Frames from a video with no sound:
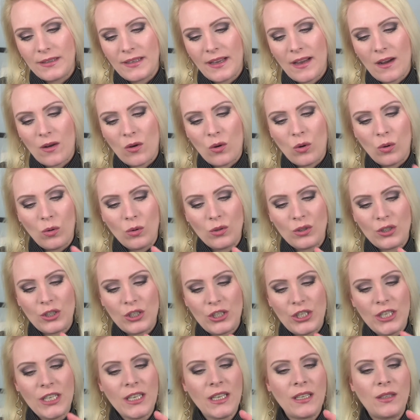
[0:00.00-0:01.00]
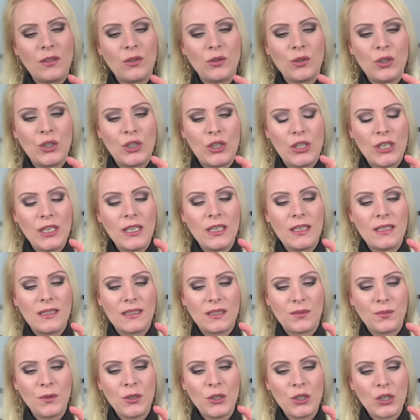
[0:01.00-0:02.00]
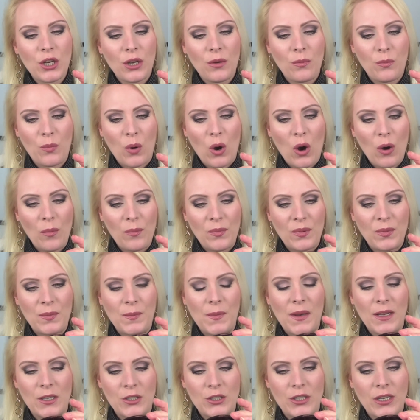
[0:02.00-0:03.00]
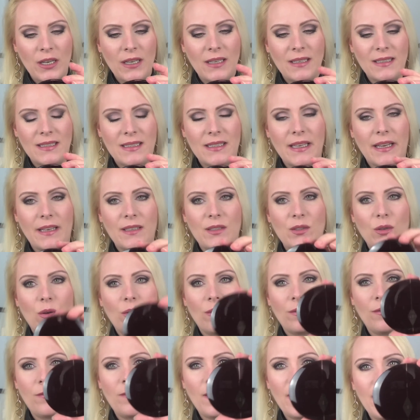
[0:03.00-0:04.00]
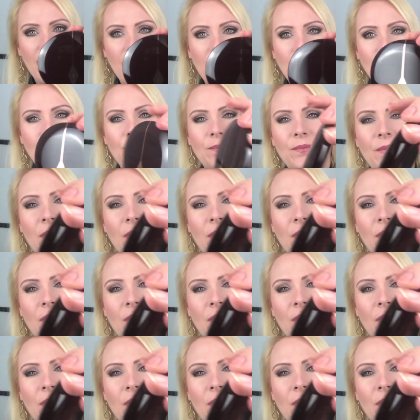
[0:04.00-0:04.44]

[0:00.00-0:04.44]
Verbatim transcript: they are called Cheek to Chic Swish and Pop Blusher in Sex on Fire.